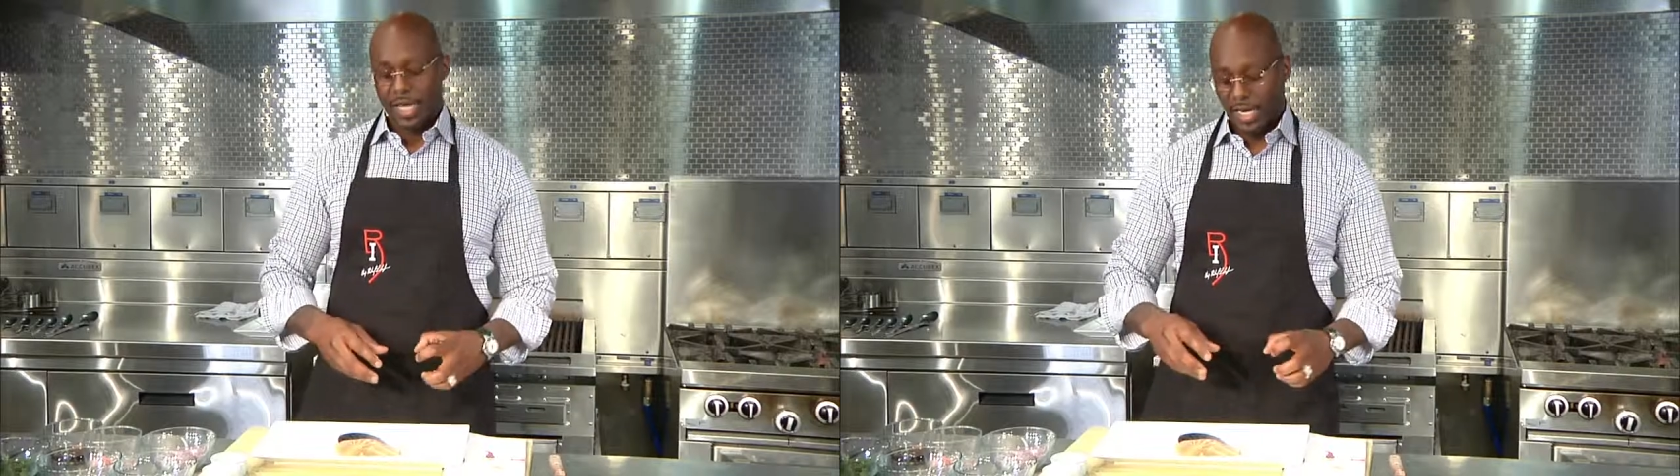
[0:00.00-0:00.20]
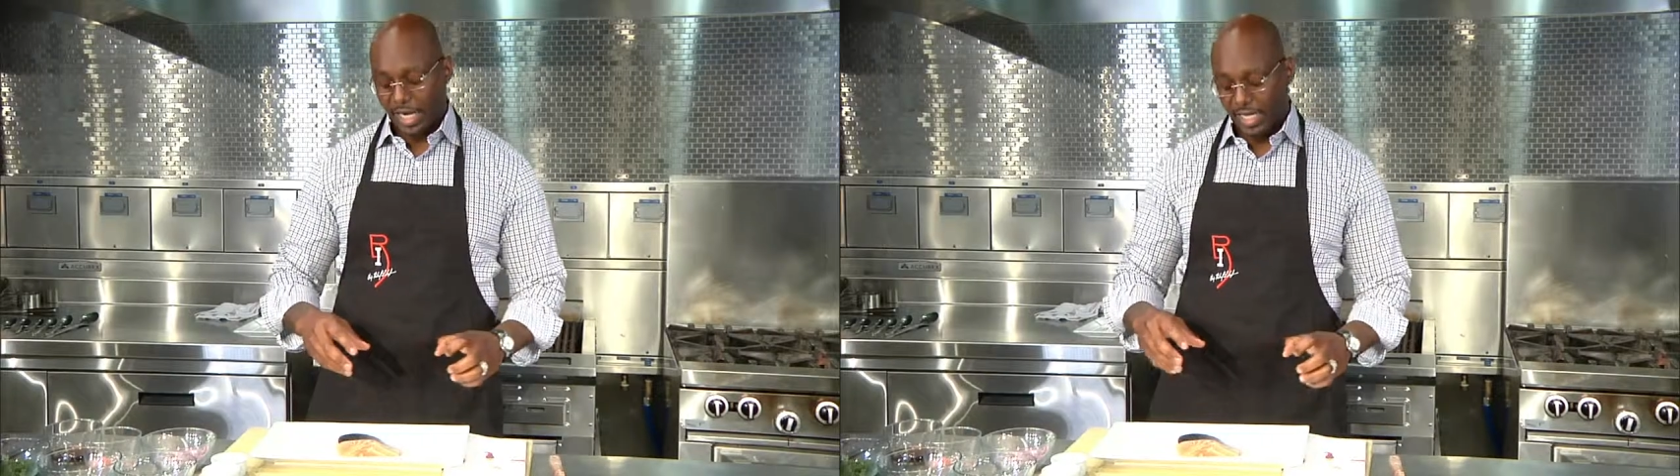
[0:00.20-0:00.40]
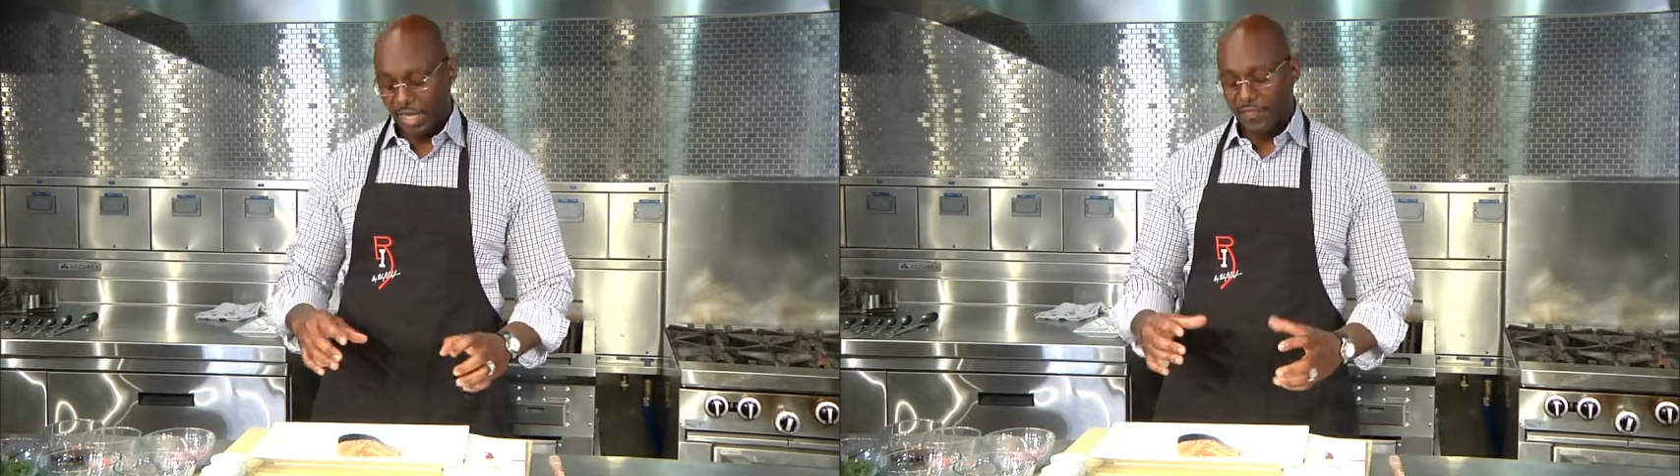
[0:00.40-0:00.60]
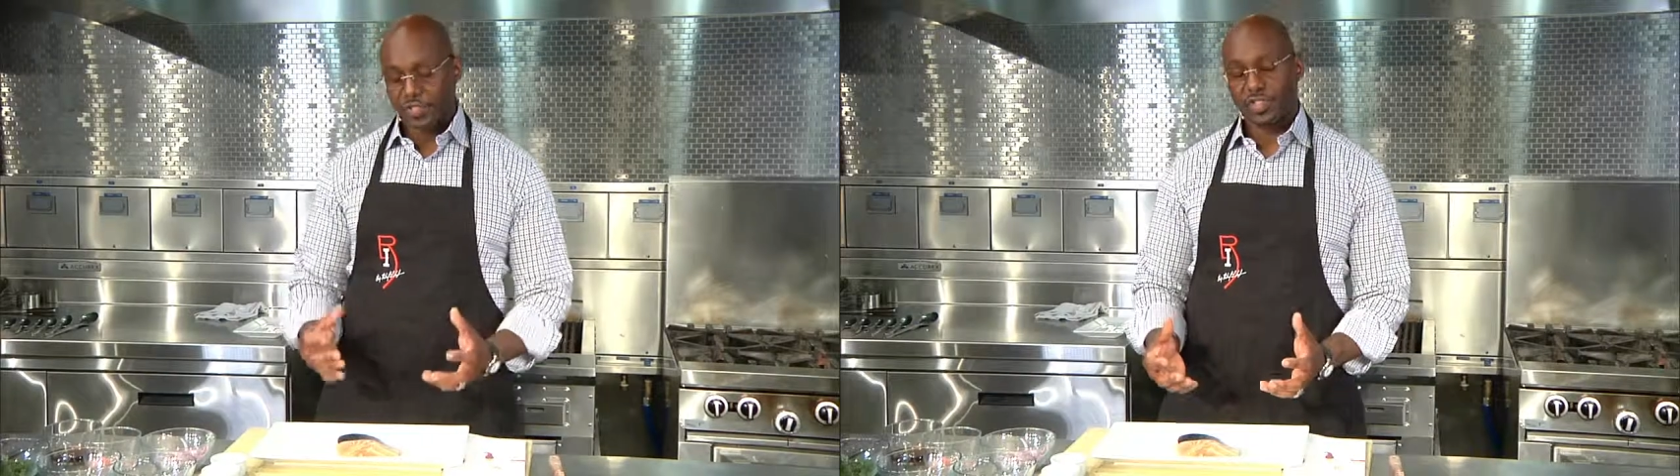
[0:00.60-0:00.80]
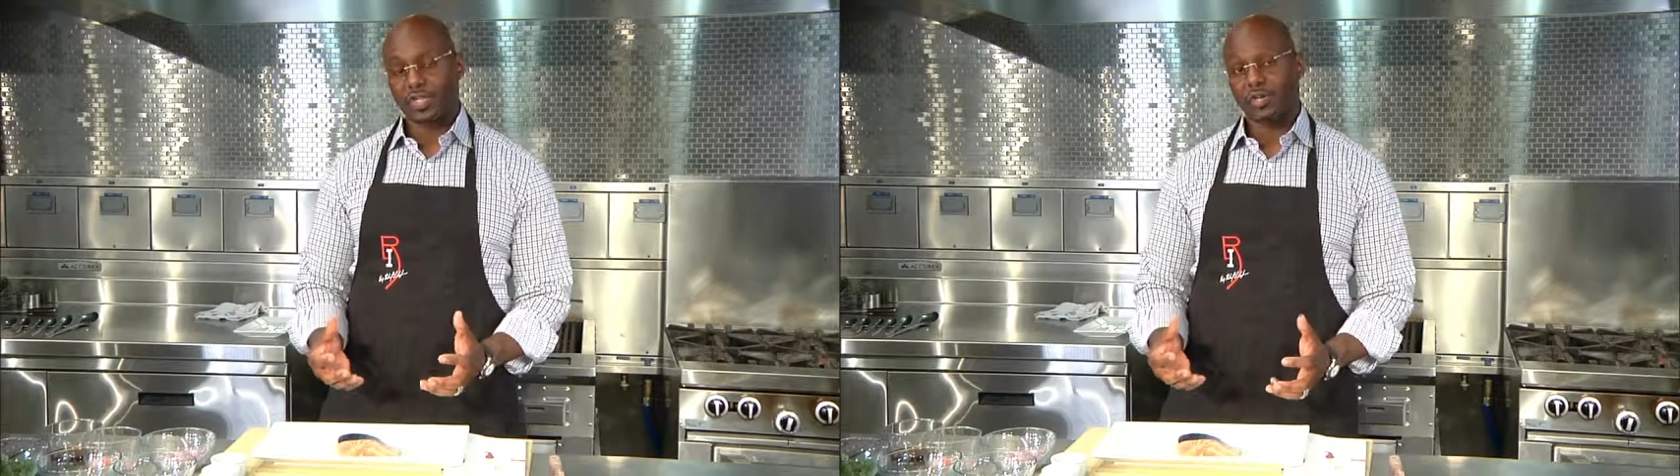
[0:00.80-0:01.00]
and they give
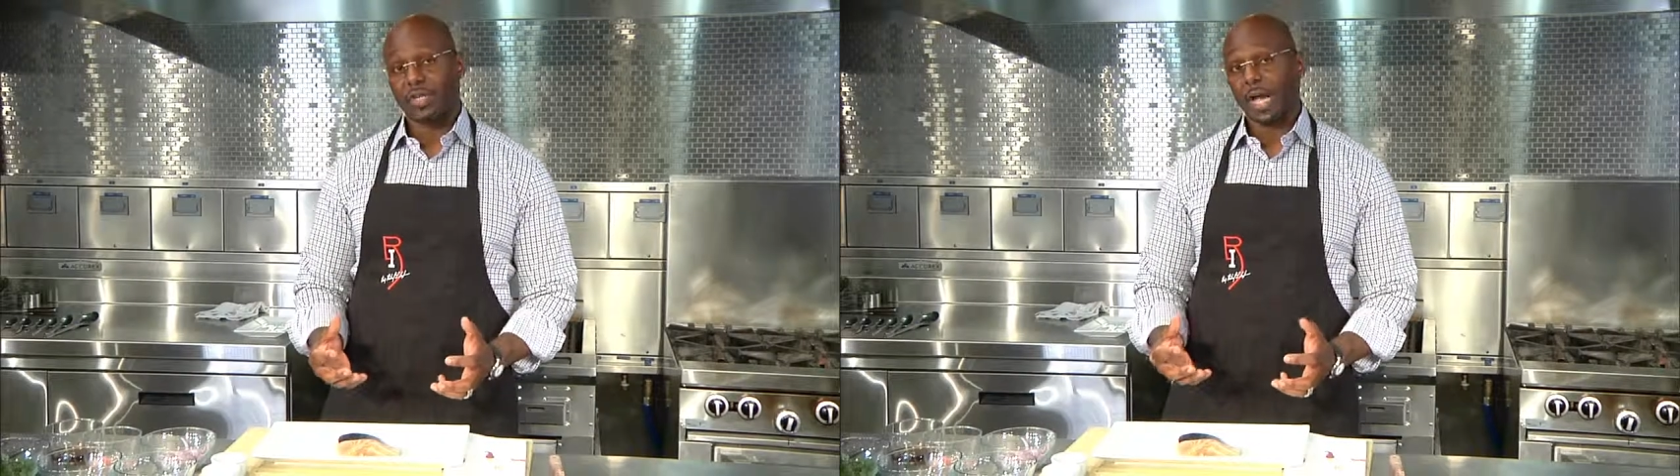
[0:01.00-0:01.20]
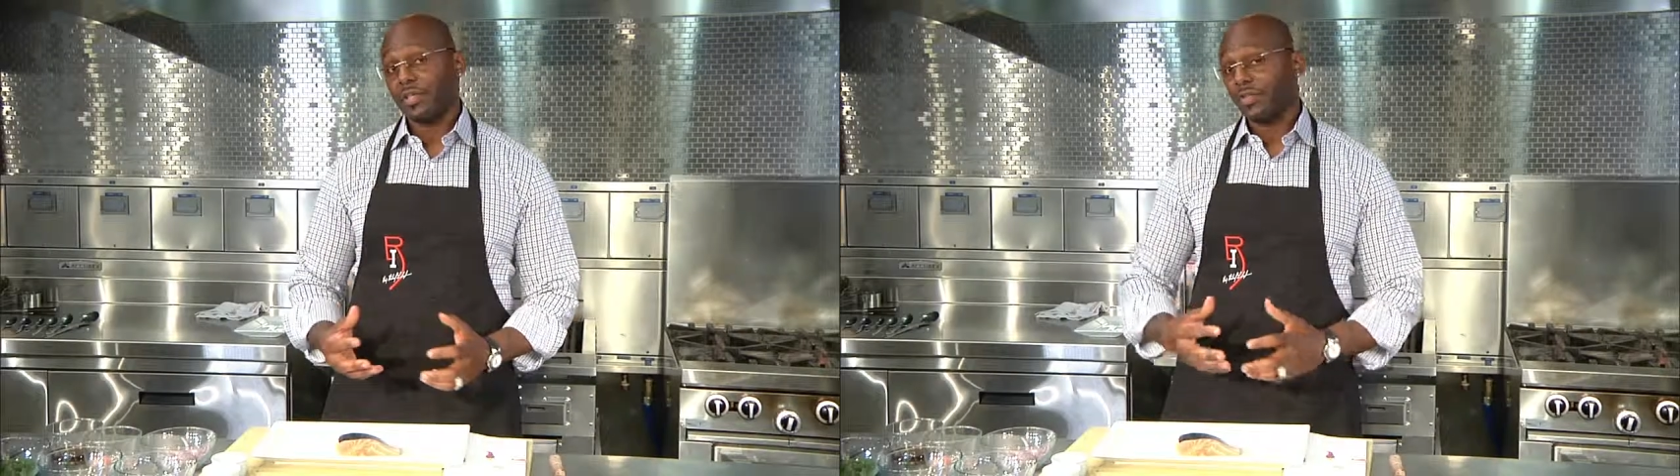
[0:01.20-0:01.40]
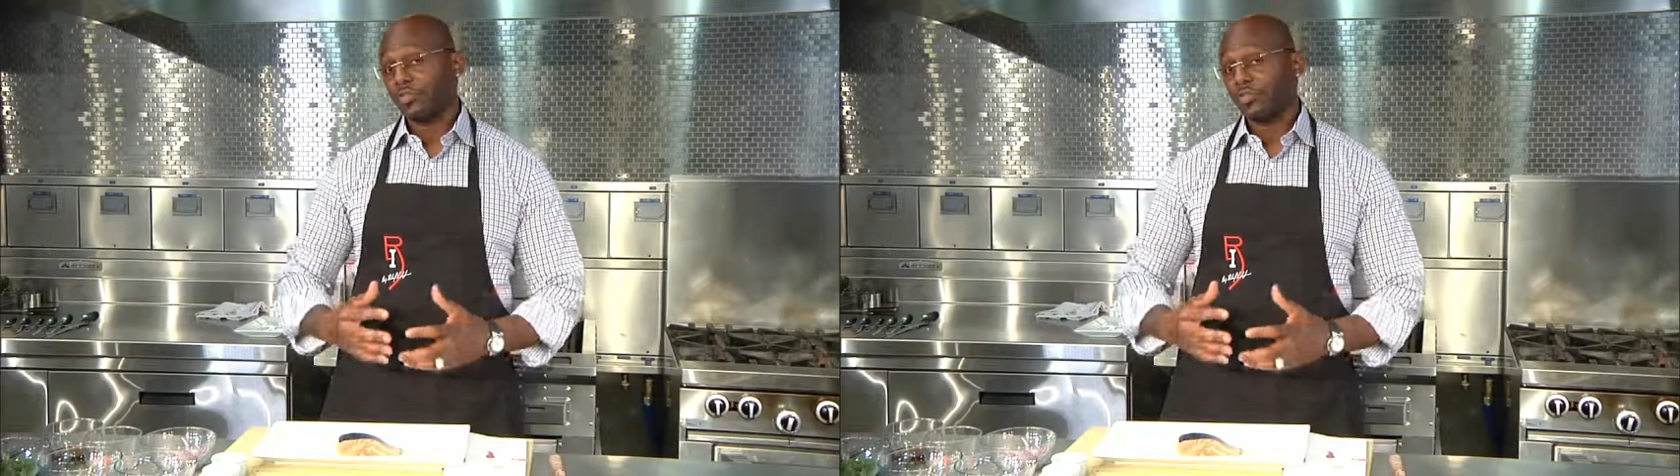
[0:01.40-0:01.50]
it to you not your